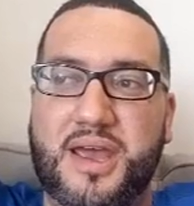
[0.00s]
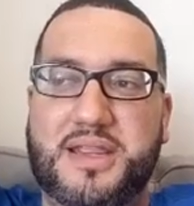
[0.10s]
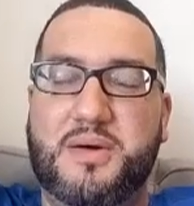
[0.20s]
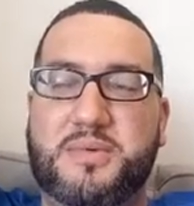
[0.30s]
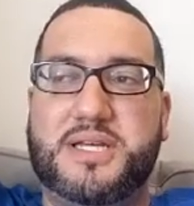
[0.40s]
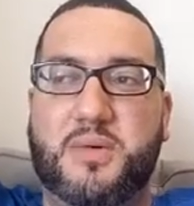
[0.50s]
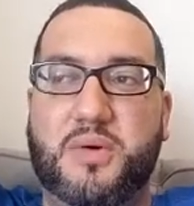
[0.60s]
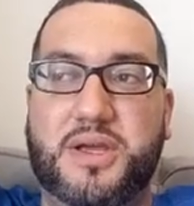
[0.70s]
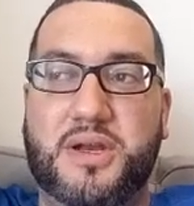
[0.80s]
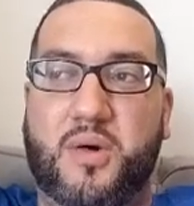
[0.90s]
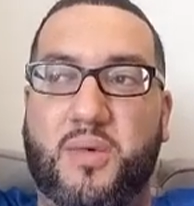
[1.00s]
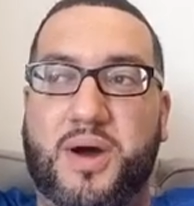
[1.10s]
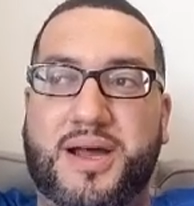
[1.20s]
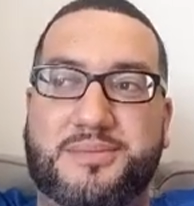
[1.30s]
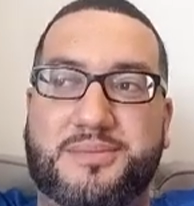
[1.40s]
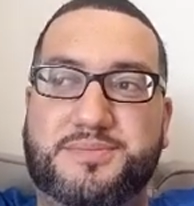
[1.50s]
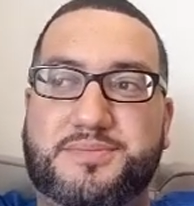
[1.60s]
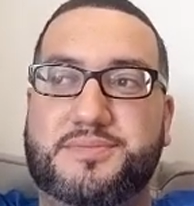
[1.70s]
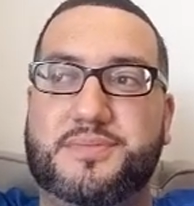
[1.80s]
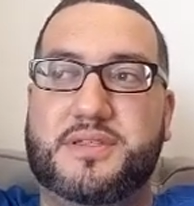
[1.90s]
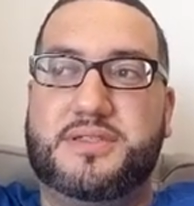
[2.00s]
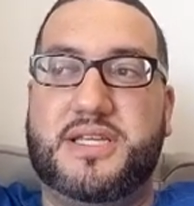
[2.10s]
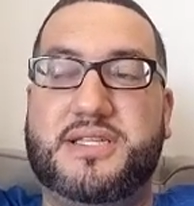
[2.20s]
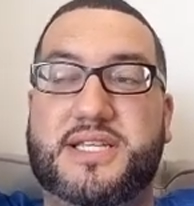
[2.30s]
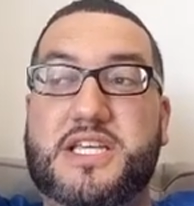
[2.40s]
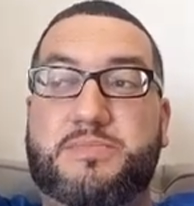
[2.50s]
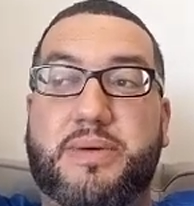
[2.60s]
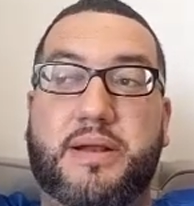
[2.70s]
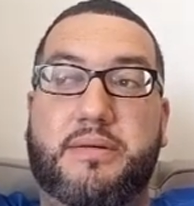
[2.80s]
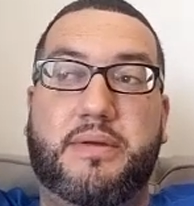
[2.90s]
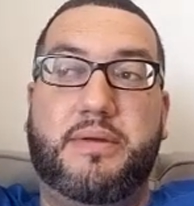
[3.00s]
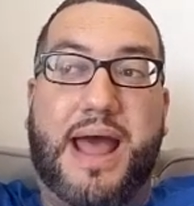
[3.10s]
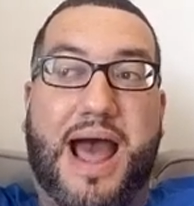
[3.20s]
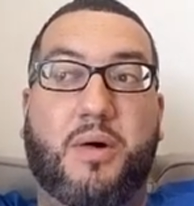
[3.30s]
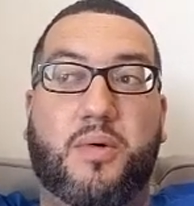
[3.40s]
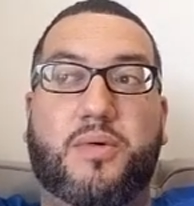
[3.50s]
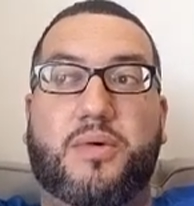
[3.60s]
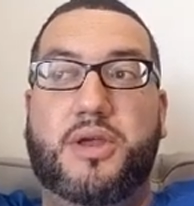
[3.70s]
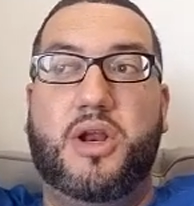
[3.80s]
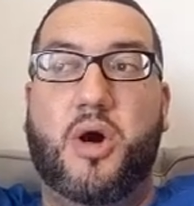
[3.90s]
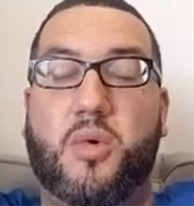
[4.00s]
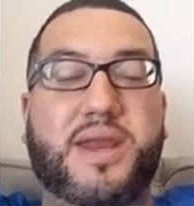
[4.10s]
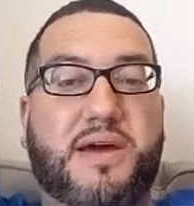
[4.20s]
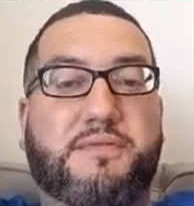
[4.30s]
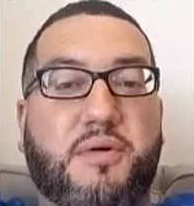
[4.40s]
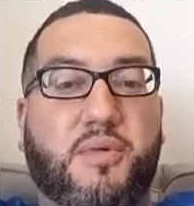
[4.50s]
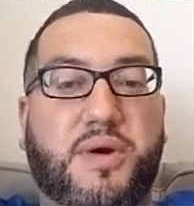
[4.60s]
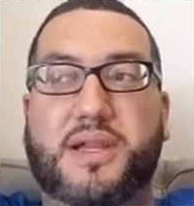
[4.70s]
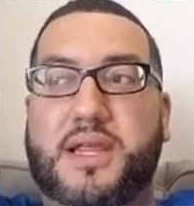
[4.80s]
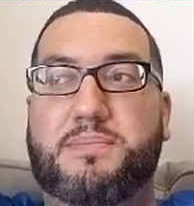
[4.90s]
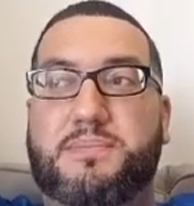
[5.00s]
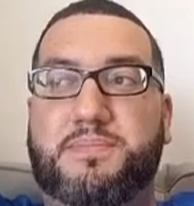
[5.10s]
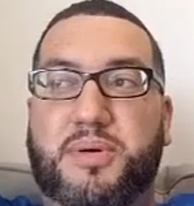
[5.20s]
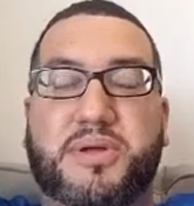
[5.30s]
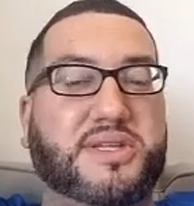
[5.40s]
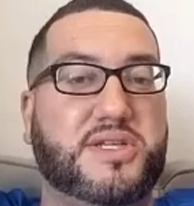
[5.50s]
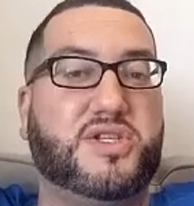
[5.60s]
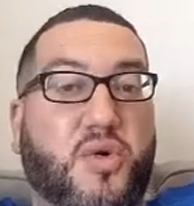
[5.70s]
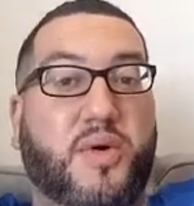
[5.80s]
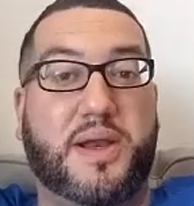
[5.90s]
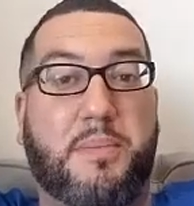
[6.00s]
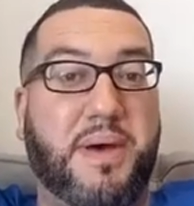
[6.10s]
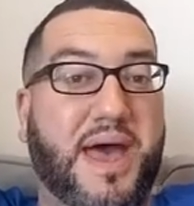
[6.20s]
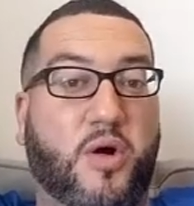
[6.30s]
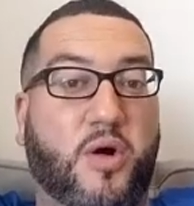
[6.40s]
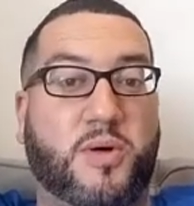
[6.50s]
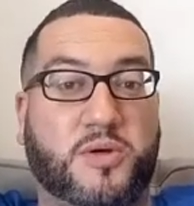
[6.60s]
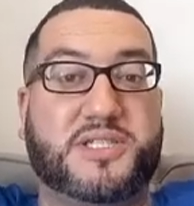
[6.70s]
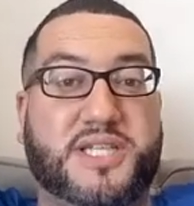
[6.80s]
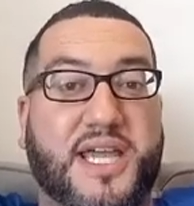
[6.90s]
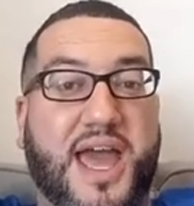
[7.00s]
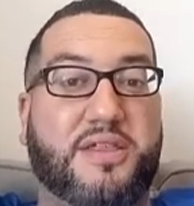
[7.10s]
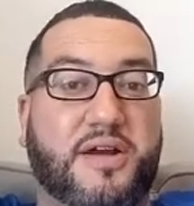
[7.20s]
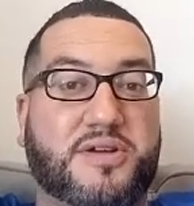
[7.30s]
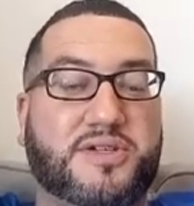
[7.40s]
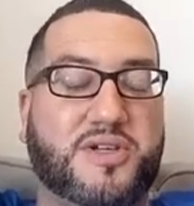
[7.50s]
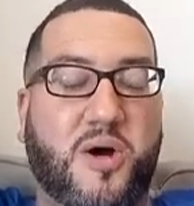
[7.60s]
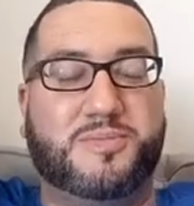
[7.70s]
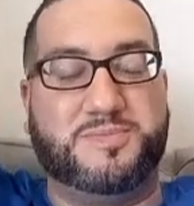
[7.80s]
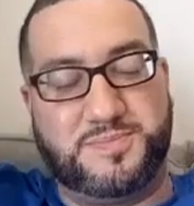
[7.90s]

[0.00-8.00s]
then we said, well, you know what? Since he's been out, we never really put this story to bed almost together. So